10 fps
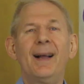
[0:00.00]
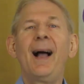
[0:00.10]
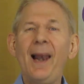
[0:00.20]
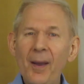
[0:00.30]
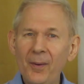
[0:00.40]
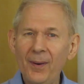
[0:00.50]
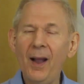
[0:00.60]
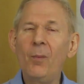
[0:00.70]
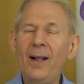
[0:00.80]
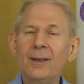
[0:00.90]
Hello
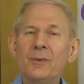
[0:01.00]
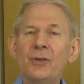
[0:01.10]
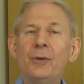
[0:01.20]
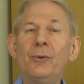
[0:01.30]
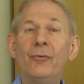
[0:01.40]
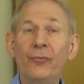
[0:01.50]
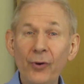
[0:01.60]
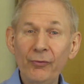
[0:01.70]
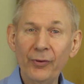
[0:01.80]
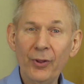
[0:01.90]
and welcome to
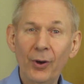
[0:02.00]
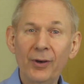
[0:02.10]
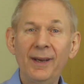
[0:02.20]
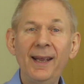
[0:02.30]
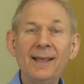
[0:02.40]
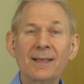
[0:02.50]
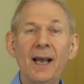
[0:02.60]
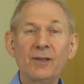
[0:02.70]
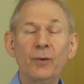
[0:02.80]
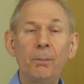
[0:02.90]
Food for Thought,
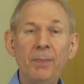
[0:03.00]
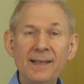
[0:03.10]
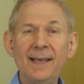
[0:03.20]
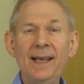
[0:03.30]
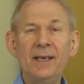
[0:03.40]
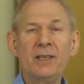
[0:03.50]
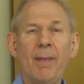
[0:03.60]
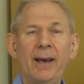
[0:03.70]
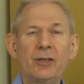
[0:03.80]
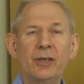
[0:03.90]
Insights for Busy Leaders and
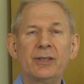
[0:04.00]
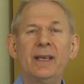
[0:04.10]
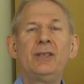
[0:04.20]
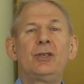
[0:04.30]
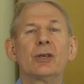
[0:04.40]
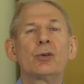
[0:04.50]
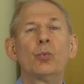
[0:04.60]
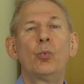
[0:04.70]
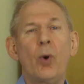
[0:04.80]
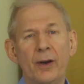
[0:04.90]
Managers in just
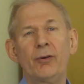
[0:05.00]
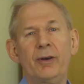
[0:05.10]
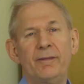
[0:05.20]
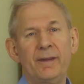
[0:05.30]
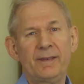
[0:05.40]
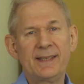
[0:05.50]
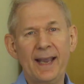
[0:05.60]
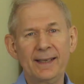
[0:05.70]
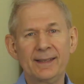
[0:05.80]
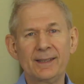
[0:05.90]
150
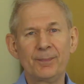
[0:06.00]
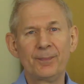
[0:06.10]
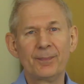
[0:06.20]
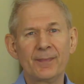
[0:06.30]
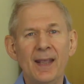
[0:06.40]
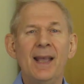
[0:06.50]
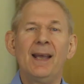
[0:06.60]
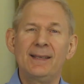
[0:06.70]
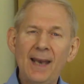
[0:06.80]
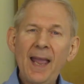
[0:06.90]
seconds.
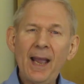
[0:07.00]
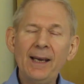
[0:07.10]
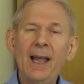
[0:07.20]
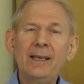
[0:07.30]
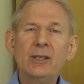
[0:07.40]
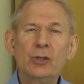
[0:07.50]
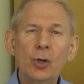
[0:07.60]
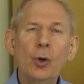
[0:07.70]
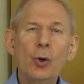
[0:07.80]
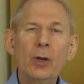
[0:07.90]
Today I'd like to
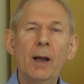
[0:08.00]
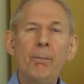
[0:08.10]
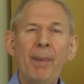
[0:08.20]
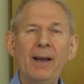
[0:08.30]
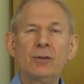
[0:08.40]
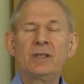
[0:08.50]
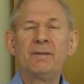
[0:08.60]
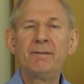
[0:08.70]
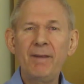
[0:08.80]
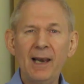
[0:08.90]
talk about
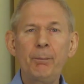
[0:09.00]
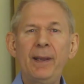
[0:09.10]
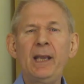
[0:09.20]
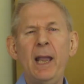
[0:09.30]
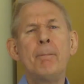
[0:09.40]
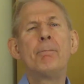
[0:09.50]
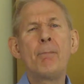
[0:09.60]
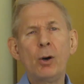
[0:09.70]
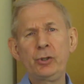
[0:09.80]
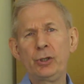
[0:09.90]
developing
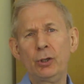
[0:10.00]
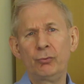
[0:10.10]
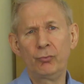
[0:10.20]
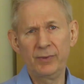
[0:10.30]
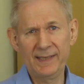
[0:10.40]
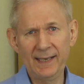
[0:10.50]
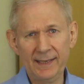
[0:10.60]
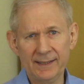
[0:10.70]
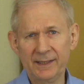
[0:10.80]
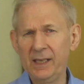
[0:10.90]
emotional
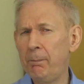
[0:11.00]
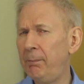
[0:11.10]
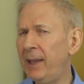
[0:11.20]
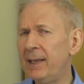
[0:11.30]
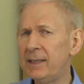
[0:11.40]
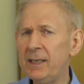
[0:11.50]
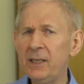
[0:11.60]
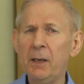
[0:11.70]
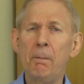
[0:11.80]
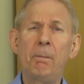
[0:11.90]
resilience, the ability
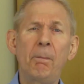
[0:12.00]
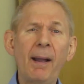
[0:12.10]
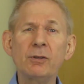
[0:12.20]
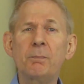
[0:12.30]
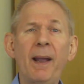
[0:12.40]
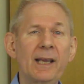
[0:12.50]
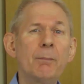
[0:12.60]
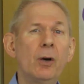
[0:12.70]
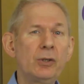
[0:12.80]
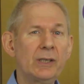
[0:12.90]
to bounce back
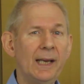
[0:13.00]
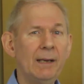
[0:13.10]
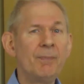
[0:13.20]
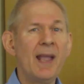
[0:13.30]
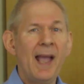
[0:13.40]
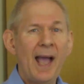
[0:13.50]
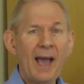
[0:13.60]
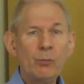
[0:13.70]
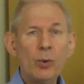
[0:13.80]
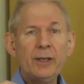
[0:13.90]
emotionally.
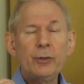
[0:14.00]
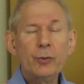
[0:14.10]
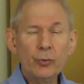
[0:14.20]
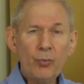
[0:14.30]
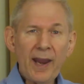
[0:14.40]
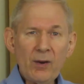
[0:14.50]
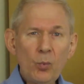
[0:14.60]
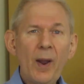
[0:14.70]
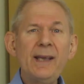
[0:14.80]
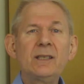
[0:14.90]
And one of the
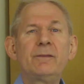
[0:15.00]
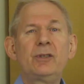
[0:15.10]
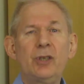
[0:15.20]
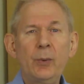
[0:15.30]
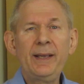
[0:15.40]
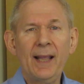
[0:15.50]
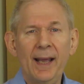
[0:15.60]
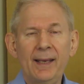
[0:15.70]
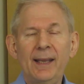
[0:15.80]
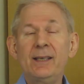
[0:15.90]
great ways of doing
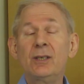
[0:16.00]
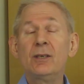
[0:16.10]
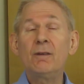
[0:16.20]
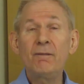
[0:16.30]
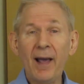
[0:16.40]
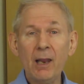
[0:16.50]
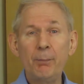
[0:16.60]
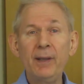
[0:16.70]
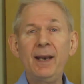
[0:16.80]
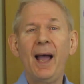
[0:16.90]
that is to
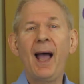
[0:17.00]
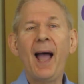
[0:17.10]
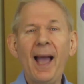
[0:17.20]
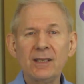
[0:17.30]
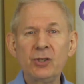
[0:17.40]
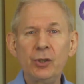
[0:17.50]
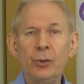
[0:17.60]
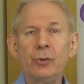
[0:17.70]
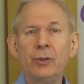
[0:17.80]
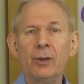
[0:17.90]
develop an
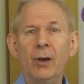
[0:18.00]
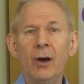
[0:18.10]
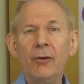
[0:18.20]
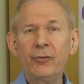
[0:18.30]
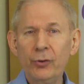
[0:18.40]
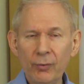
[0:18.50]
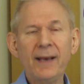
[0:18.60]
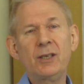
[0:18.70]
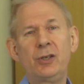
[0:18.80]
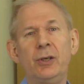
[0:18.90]
attitude of
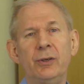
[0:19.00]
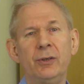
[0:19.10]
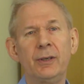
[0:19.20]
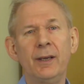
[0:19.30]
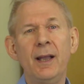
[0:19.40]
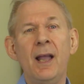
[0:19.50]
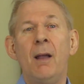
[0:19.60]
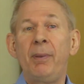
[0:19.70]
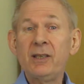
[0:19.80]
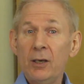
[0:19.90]
gratitude.
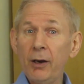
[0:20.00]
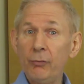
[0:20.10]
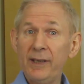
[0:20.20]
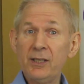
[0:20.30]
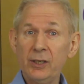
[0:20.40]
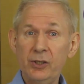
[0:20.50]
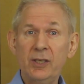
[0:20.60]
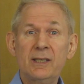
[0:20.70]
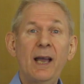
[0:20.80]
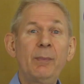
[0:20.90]
Because a lot of research
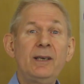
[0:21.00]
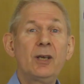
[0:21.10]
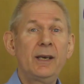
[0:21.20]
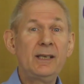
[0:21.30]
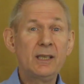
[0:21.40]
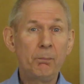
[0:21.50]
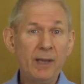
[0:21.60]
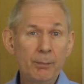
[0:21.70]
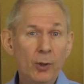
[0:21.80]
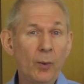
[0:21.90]
that's now been done into the
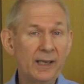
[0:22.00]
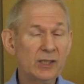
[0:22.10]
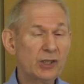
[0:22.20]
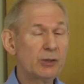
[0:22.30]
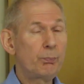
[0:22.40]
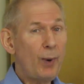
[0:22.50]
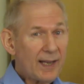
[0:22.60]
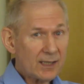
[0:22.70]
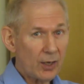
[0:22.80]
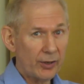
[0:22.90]
people who
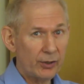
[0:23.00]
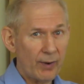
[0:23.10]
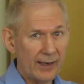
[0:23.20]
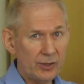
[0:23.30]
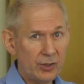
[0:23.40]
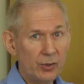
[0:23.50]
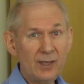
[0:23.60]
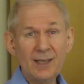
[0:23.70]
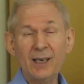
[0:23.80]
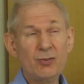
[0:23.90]
express a lot of
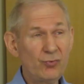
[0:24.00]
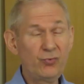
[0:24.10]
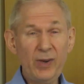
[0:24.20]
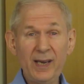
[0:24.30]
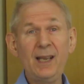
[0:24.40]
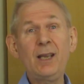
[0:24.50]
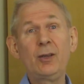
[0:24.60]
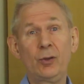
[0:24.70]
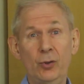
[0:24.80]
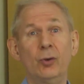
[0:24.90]
gratitude is that it's really
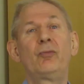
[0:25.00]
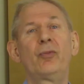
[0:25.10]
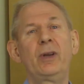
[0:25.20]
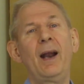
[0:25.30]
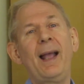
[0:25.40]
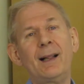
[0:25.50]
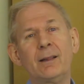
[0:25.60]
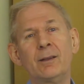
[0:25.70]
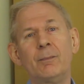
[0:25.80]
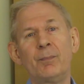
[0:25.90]
good for your health.